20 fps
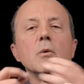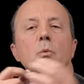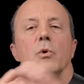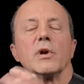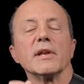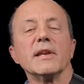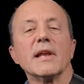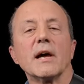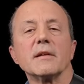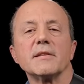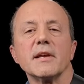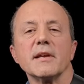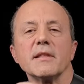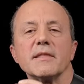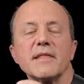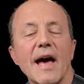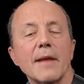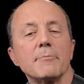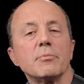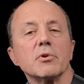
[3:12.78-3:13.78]
We can now take
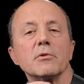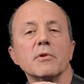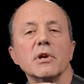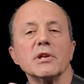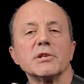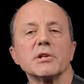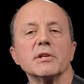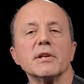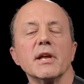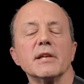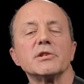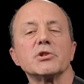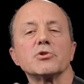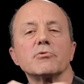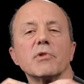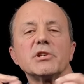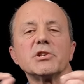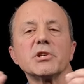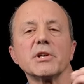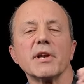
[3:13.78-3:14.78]
that progression and
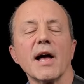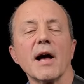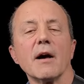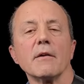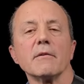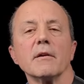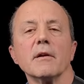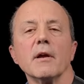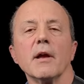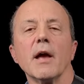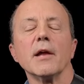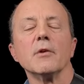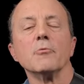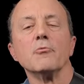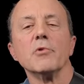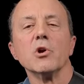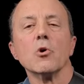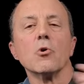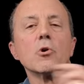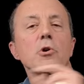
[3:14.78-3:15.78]
stretch it out and
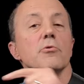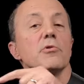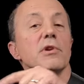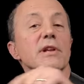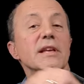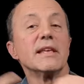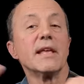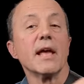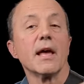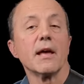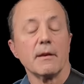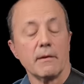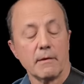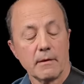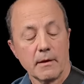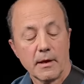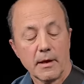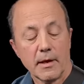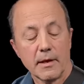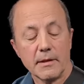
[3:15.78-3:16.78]
reorder it again.
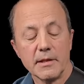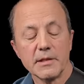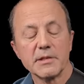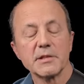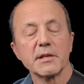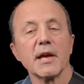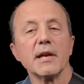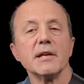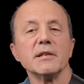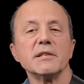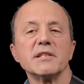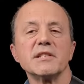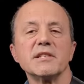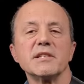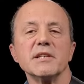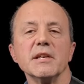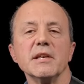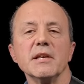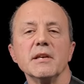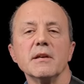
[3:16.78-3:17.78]
In this case,
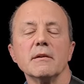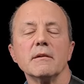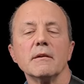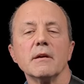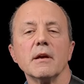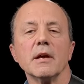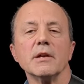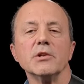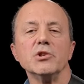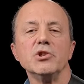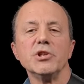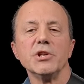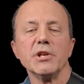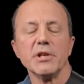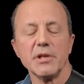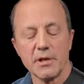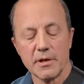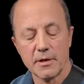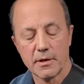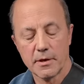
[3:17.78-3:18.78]
C,
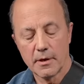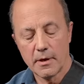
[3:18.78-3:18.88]
G,